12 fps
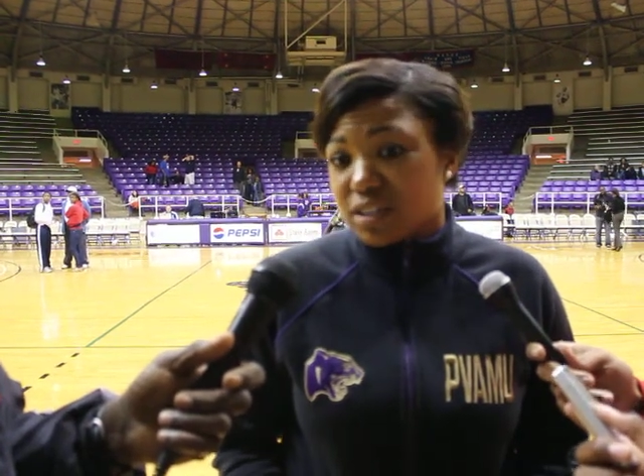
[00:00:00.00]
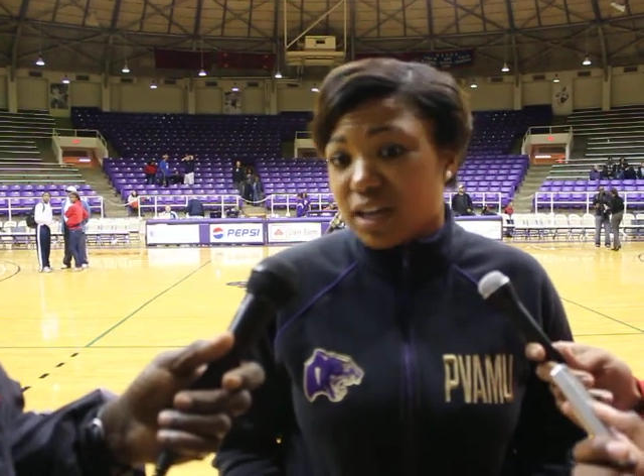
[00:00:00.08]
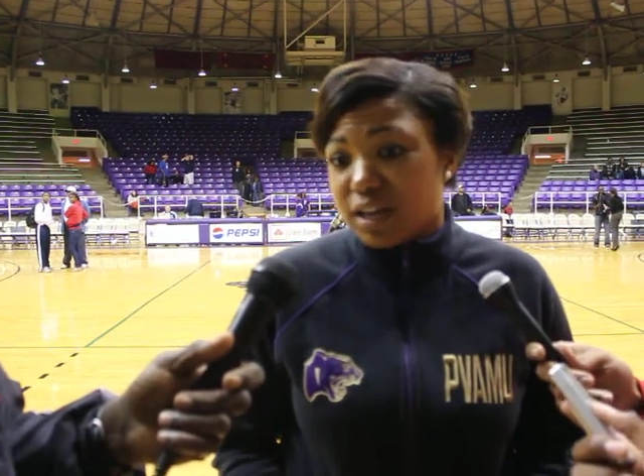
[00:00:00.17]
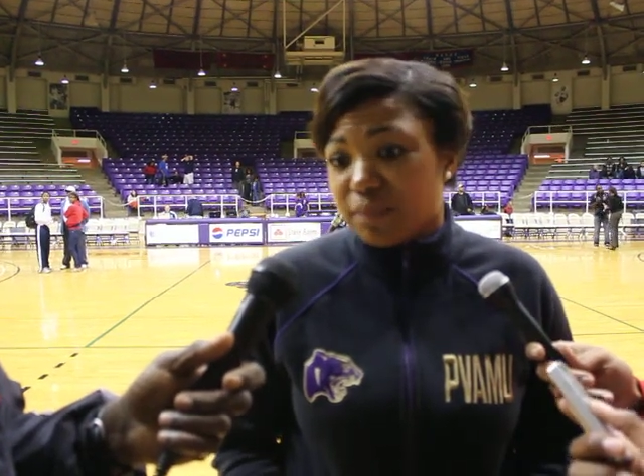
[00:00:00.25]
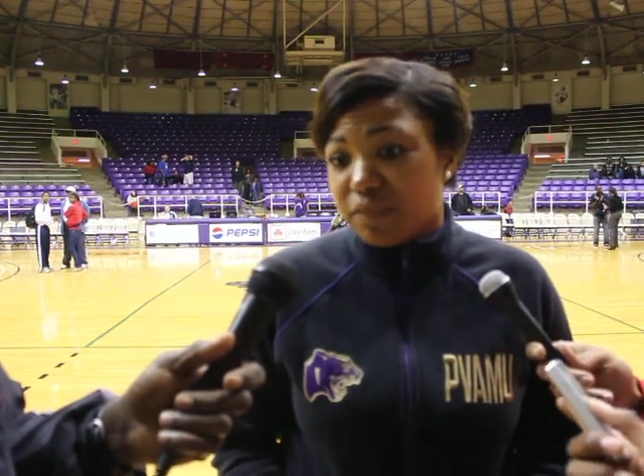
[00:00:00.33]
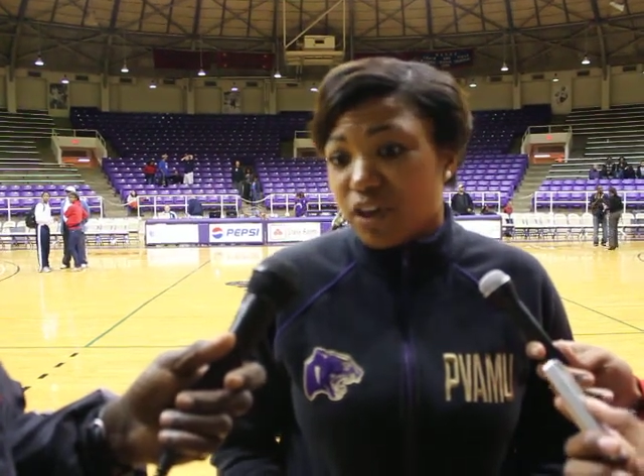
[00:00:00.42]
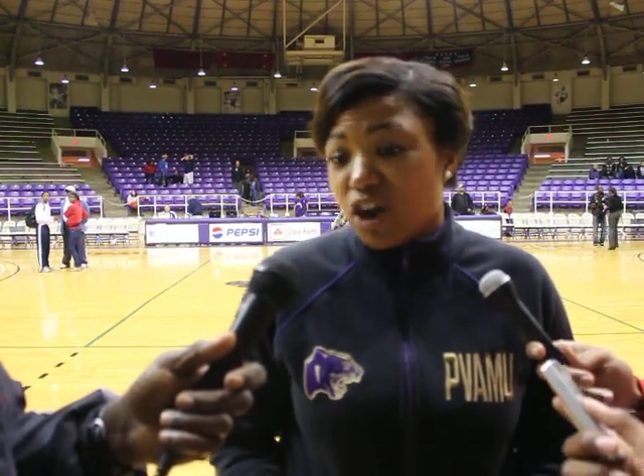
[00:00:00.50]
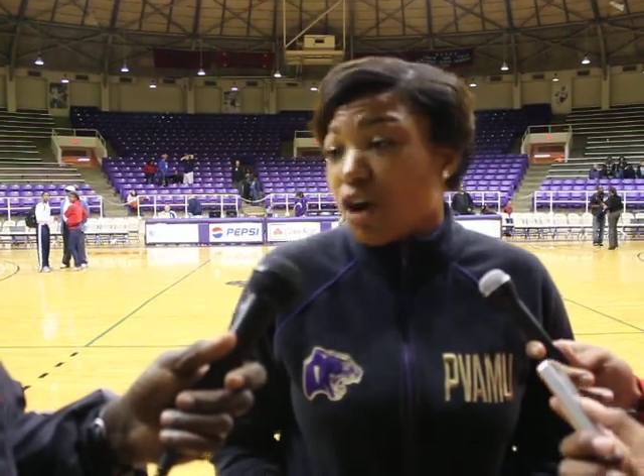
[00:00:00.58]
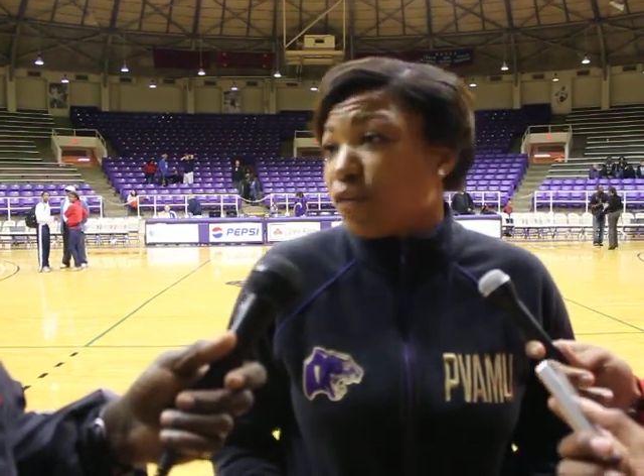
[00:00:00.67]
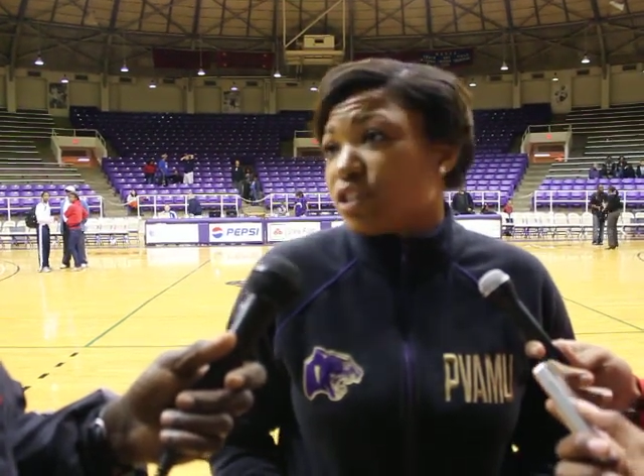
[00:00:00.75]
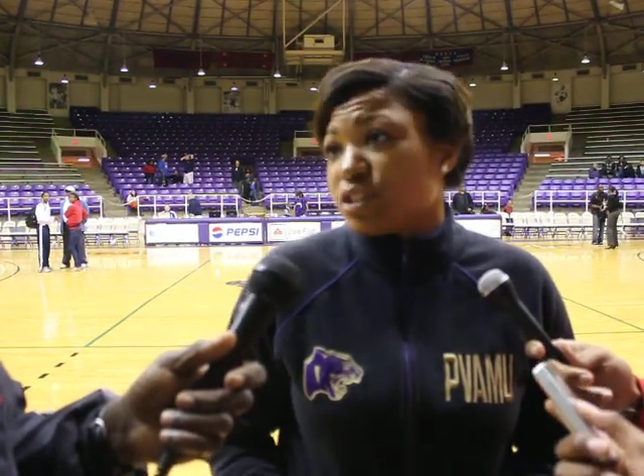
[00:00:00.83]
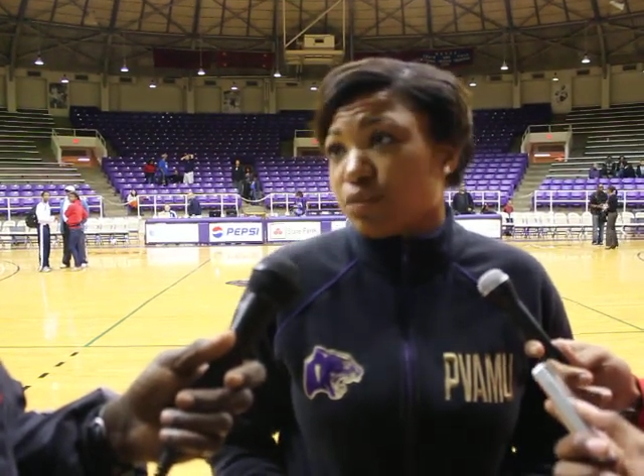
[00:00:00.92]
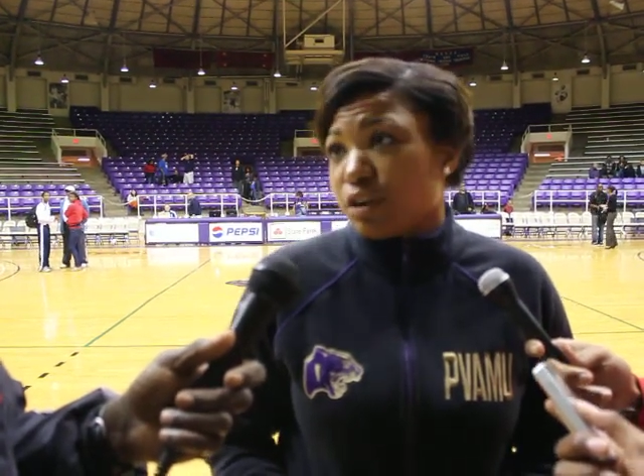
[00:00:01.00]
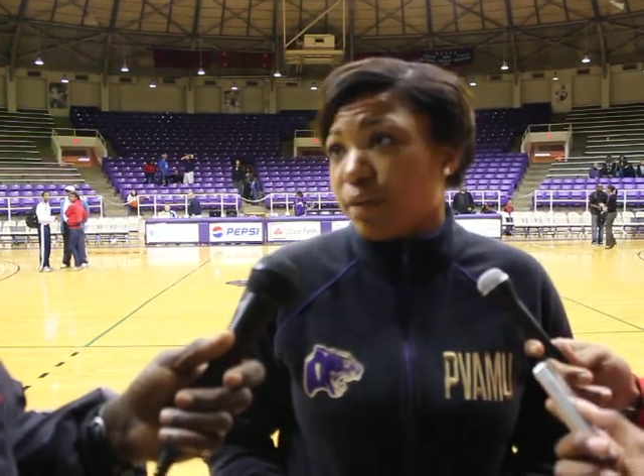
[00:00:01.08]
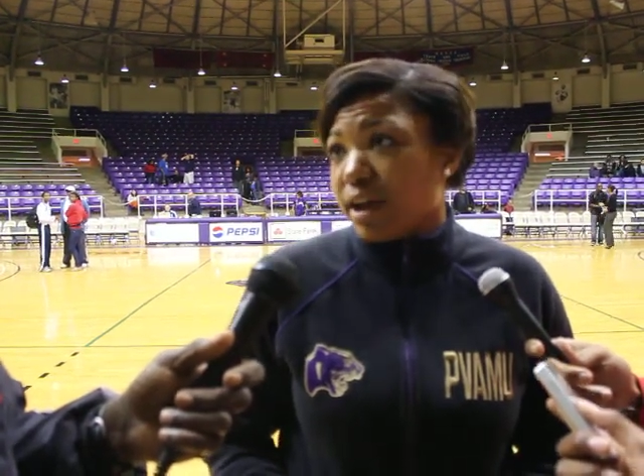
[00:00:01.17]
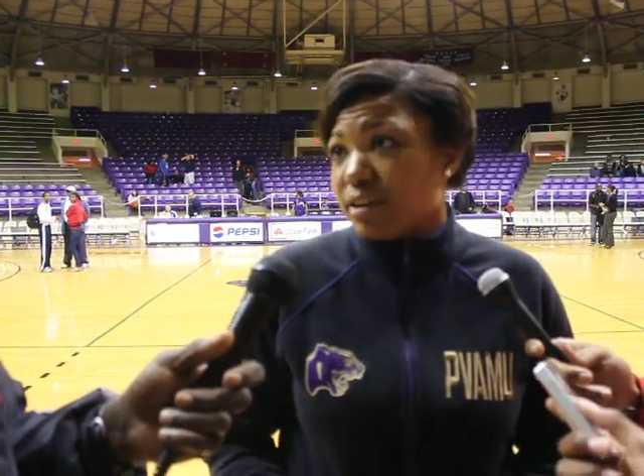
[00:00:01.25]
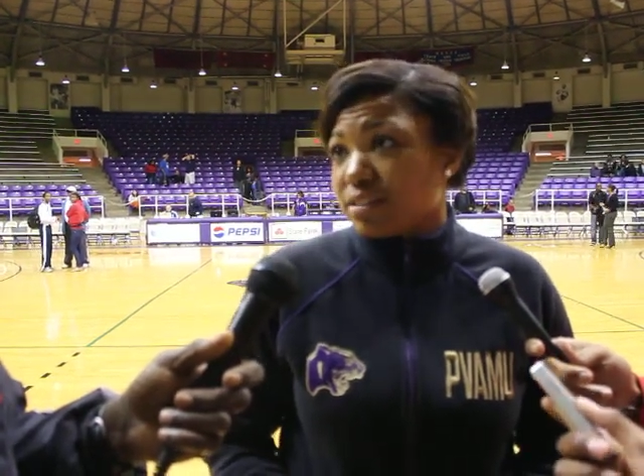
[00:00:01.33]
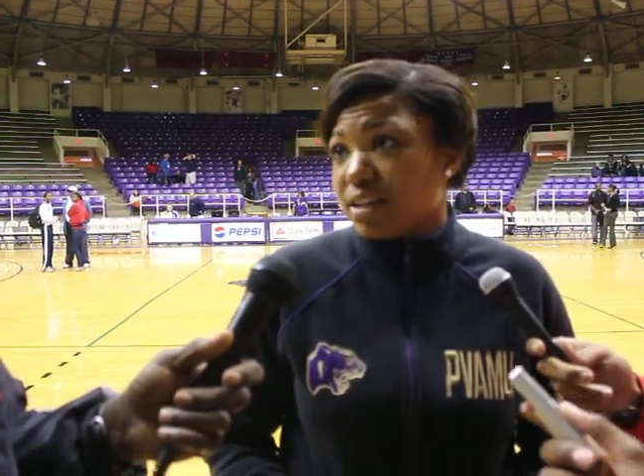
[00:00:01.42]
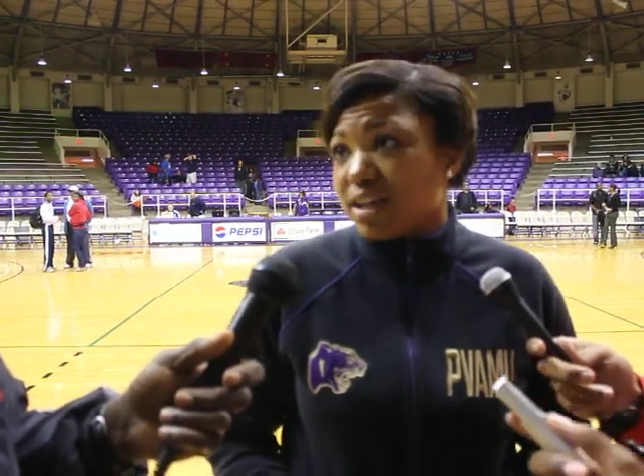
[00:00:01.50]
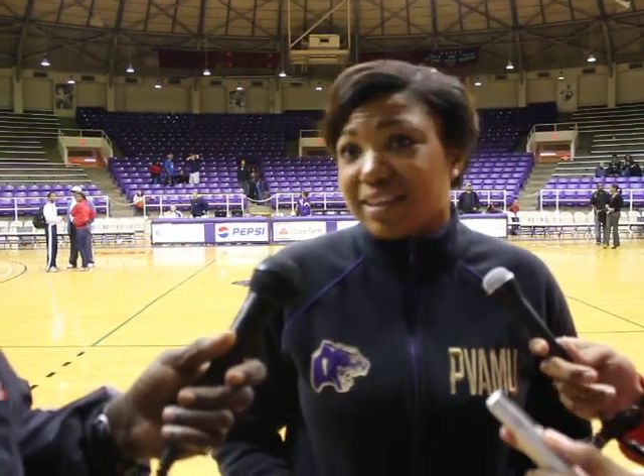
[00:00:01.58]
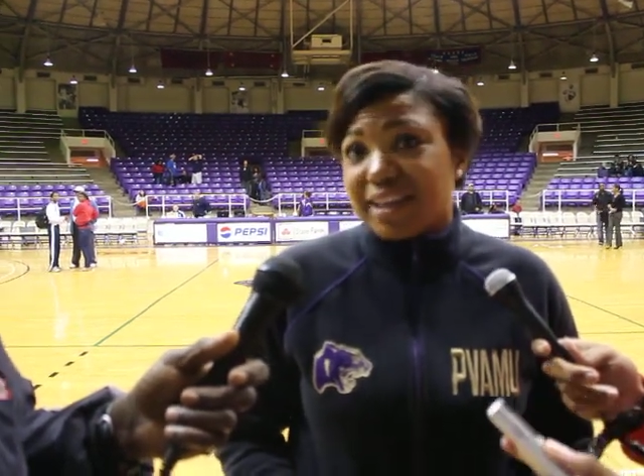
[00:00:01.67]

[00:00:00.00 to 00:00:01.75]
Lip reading: offensive rebounds.